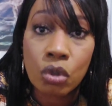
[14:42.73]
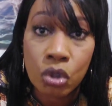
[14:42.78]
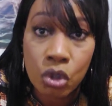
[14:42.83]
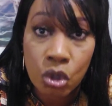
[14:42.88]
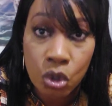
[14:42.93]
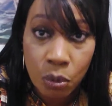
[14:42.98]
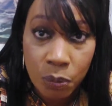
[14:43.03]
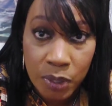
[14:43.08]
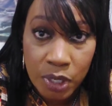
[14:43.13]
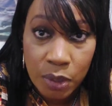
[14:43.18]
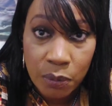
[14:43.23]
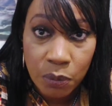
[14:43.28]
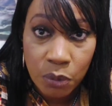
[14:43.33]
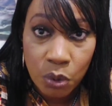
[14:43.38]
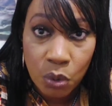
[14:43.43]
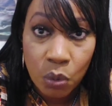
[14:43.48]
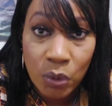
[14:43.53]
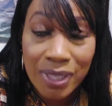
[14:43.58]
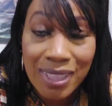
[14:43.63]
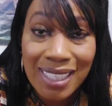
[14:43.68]
2
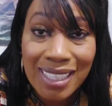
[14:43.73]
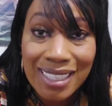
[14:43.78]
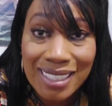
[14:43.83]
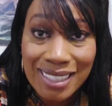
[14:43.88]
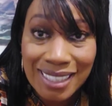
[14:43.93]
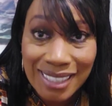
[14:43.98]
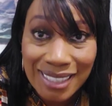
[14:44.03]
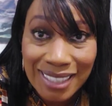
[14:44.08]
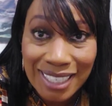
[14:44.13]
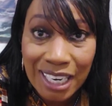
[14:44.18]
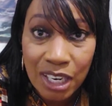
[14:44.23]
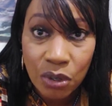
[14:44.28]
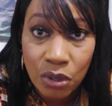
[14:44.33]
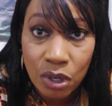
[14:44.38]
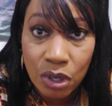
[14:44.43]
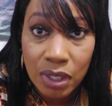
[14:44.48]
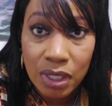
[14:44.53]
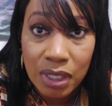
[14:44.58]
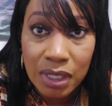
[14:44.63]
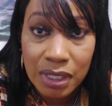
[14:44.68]
people with a
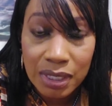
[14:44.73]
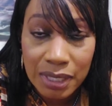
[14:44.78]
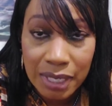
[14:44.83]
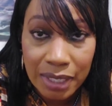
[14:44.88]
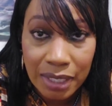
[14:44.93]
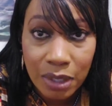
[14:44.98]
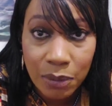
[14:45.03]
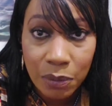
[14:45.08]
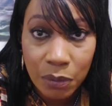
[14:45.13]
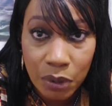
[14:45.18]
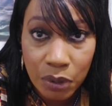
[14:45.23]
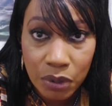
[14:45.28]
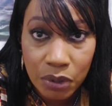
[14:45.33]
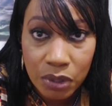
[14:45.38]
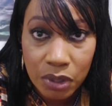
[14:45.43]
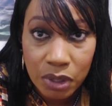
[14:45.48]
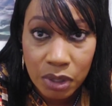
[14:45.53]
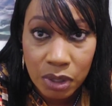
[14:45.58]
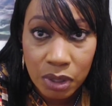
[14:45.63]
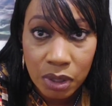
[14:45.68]
discount on the second
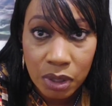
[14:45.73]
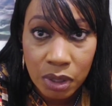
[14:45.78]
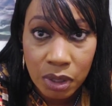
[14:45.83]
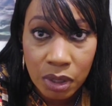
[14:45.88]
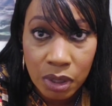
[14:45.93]
person.